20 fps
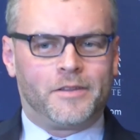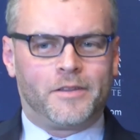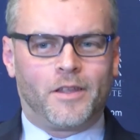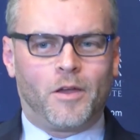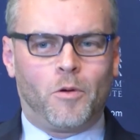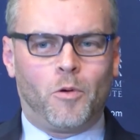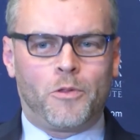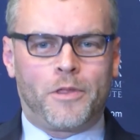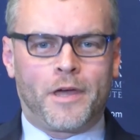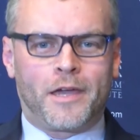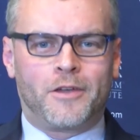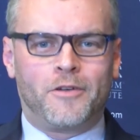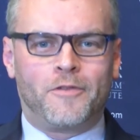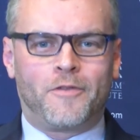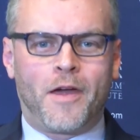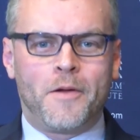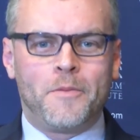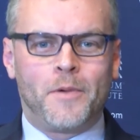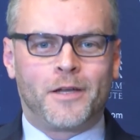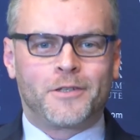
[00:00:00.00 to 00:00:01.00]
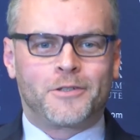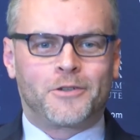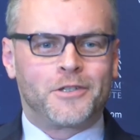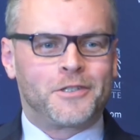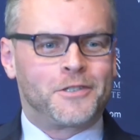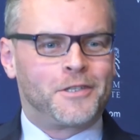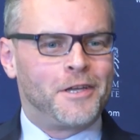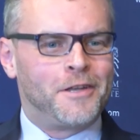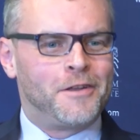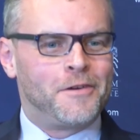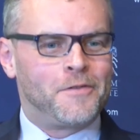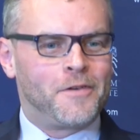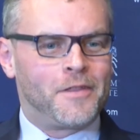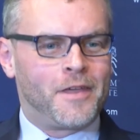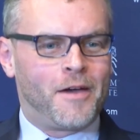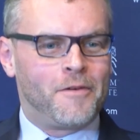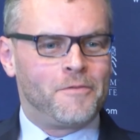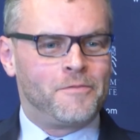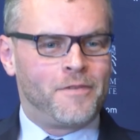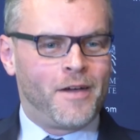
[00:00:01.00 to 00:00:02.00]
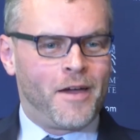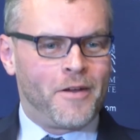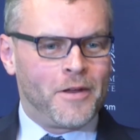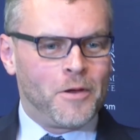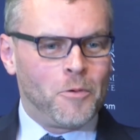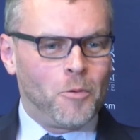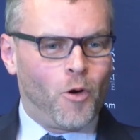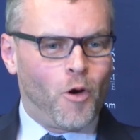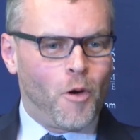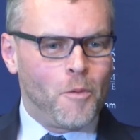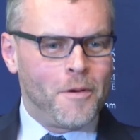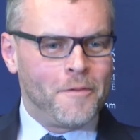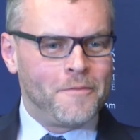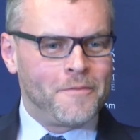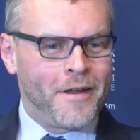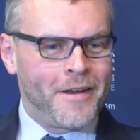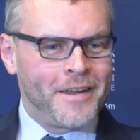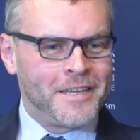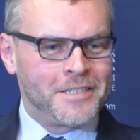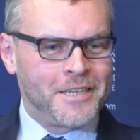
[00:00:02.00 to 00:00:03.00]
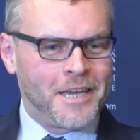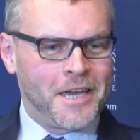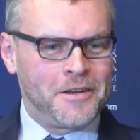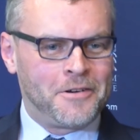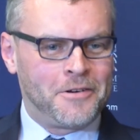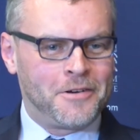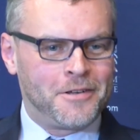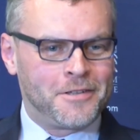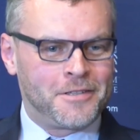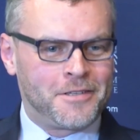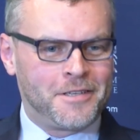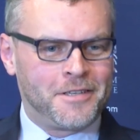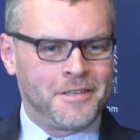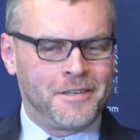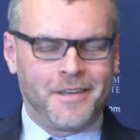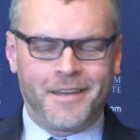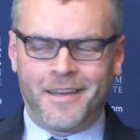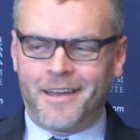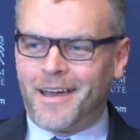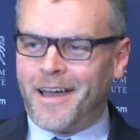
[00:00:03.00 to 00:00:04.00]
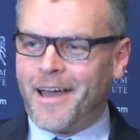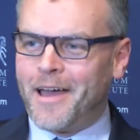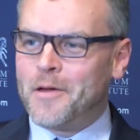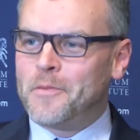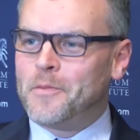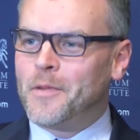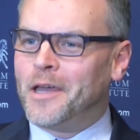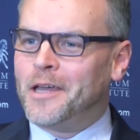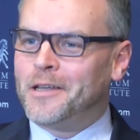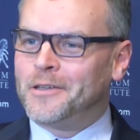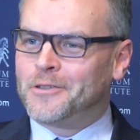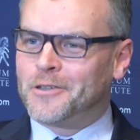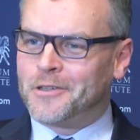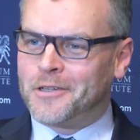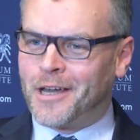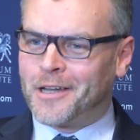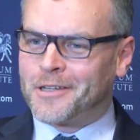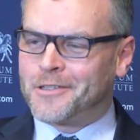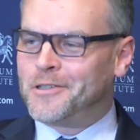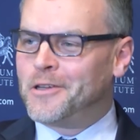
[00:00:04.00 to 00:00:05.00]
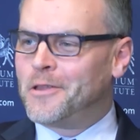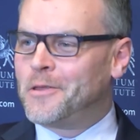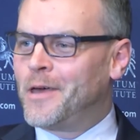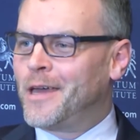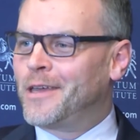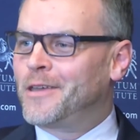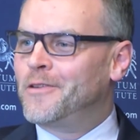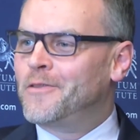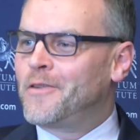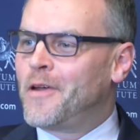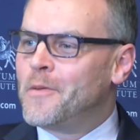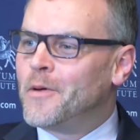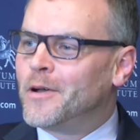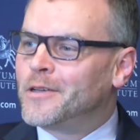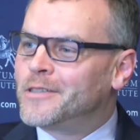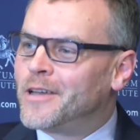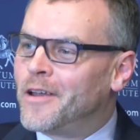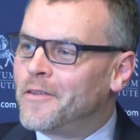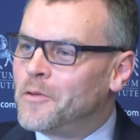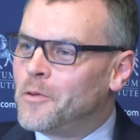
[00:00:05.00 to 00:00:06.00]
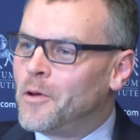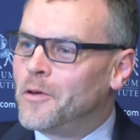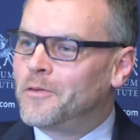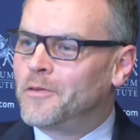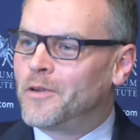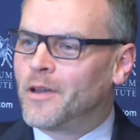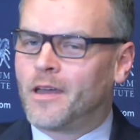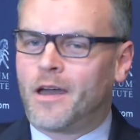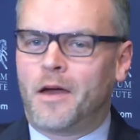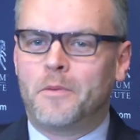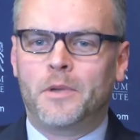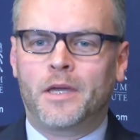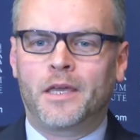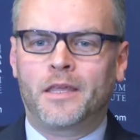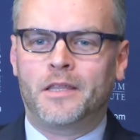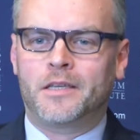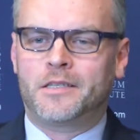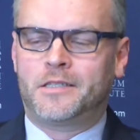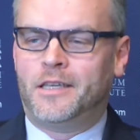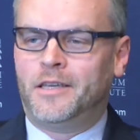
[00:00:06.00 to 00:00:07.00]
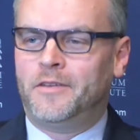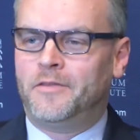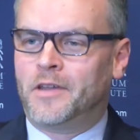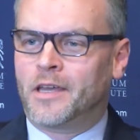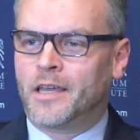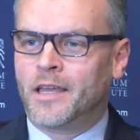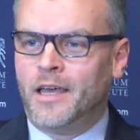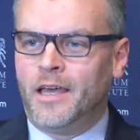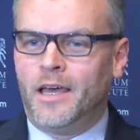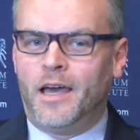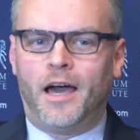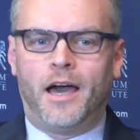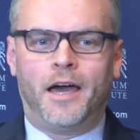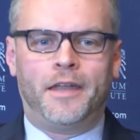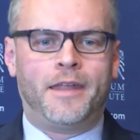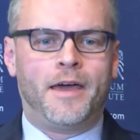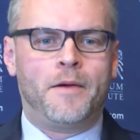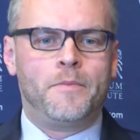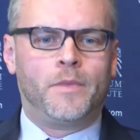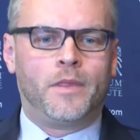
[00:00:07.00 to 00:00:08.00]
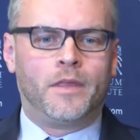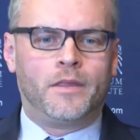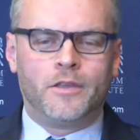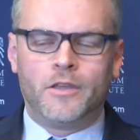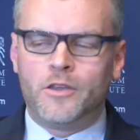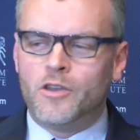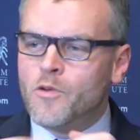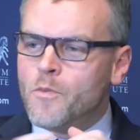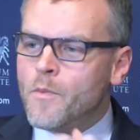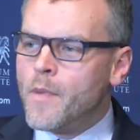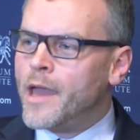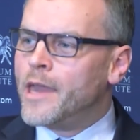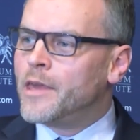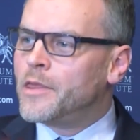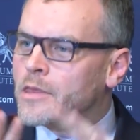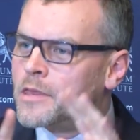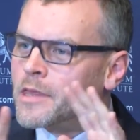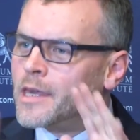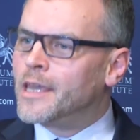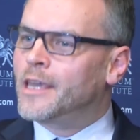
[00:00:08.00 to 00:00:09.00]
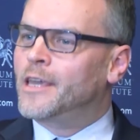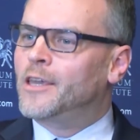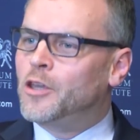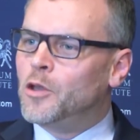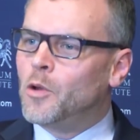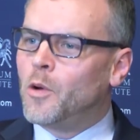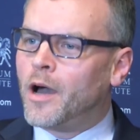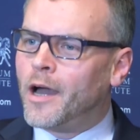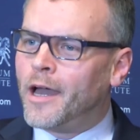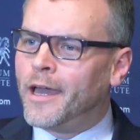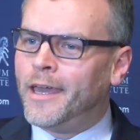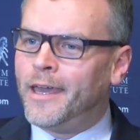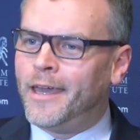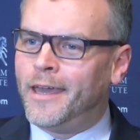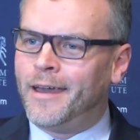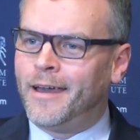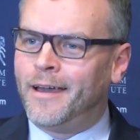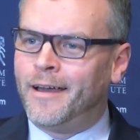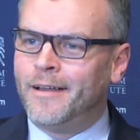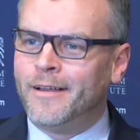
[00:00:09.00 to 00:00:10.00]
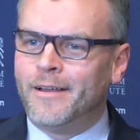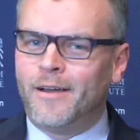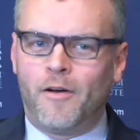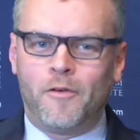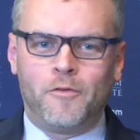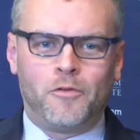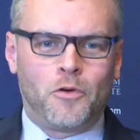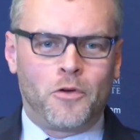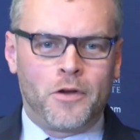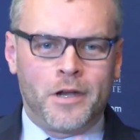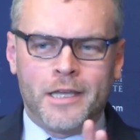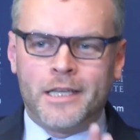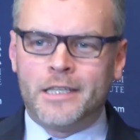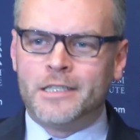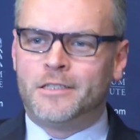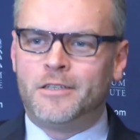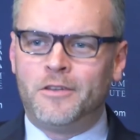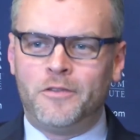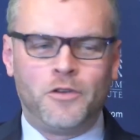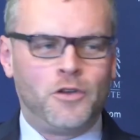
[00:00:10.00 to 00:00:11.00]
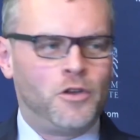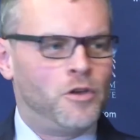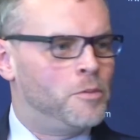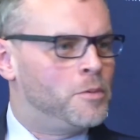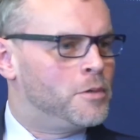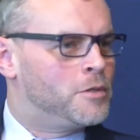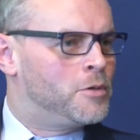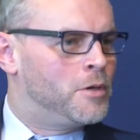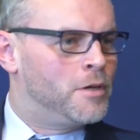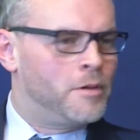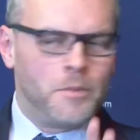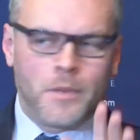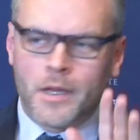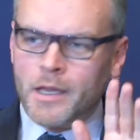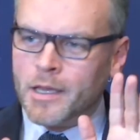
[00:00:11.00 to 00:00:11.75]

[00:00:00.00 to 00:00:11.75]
Well, thank you very much, Christina, for that very warm and very generous um, introduction. And thank you very much, everyone, for coming this evening. And um, you may think you are here for an interview between me